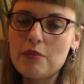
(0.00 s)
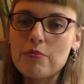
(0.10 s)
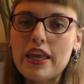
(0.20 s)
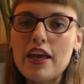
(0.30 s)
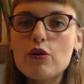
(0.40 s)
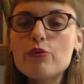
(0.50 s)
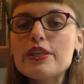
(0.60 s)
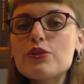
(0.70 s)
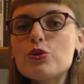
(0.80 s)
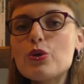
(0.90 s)
may
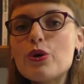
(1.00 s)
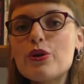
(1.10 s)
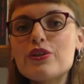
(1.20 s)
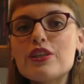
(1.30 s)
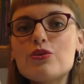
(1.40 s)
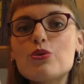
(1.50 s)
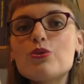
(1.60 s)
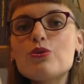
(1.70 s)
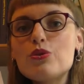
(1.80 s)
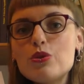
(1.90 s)
always turn
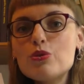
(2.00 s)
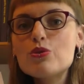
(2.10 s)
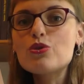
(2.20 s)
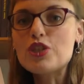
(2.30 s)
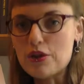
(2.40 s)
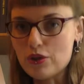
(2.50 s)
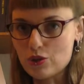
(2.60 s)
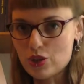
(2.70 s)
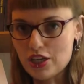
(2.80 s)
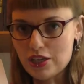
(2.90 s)
into new
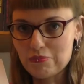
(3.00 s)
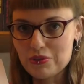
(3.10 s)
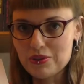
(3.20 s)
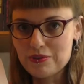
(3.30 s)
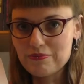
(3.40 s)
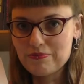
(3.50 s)
stereotypes.